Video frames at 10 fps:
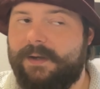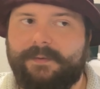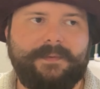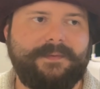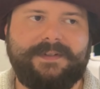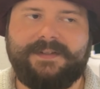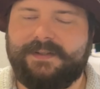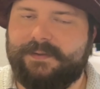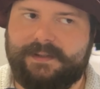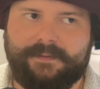This
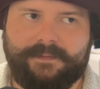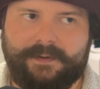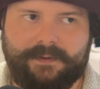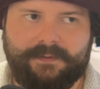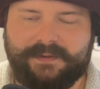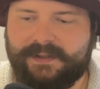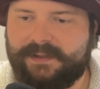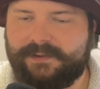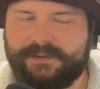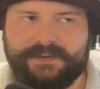sounds like a very
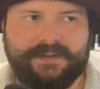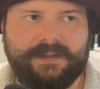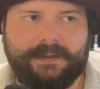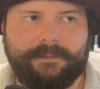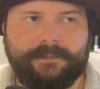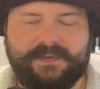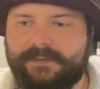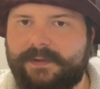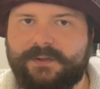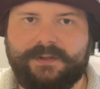ridiculous
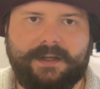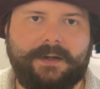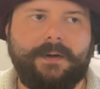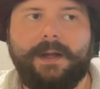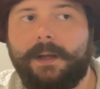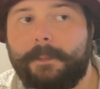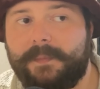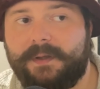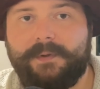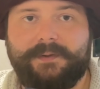situation now. Me
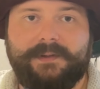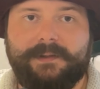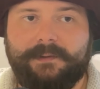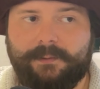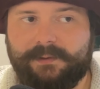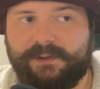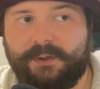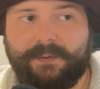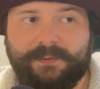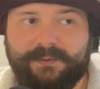being the little toddler, now I
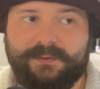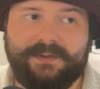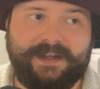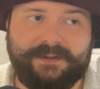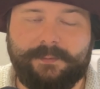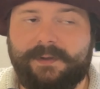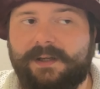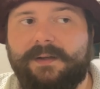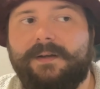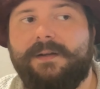want to do it that
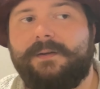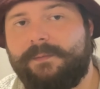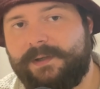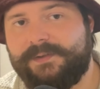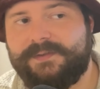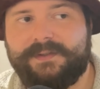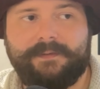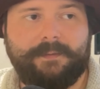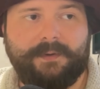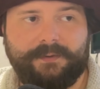way, whilst
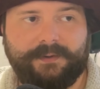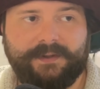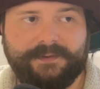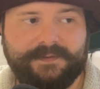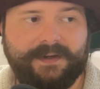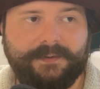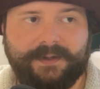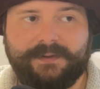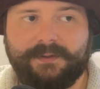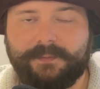everybody else found
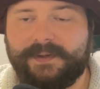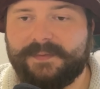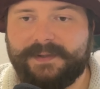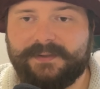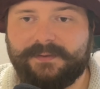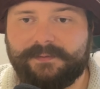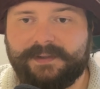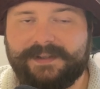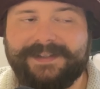out the other way is better already.